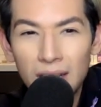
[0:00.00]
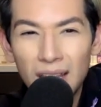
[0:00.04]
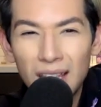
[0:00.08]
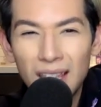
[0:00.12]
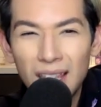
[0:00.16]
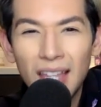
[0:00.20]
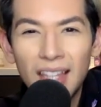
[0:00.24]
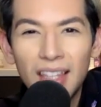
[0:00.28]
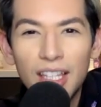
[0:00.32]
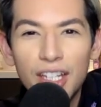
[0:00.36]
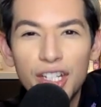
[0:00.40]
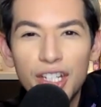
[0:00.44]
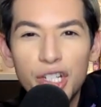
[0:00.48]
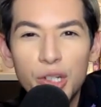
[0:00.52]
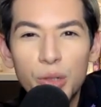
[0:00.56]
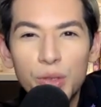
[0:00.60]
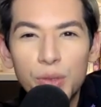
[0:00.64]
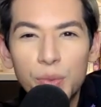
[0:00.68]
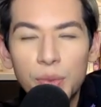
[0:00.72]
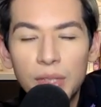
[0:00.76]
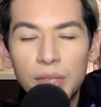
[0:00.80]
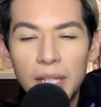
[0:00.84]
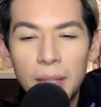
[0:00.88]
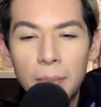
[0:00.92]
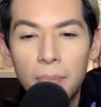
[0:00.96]
They liked that she was
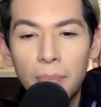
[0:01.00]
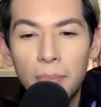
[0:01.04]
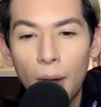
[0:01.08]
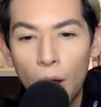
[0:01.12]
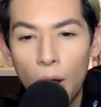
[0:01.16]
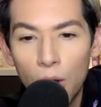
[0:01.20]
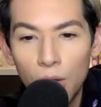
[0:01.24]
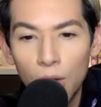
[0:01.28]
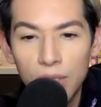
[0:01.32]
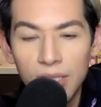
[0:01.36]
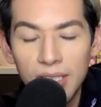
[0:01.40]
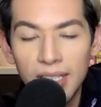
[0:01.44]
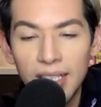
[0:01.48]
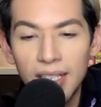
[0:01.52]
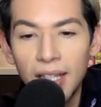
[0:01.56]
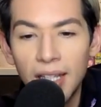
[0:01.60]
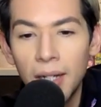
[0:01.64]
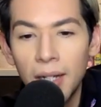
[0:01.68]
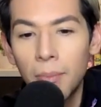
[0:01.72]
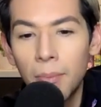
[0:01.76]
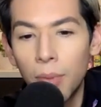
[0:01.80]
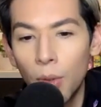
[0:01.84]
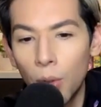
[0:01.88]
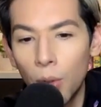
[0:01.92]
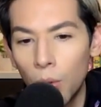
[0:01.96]
really ballsy
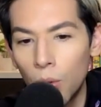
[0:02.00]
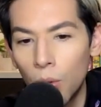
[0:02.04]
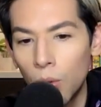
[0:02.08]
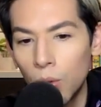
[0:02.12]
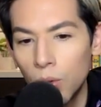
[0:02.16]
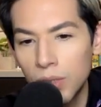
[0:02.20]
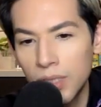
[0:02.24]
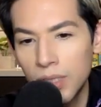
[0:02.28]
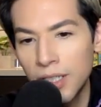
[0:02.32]
and bold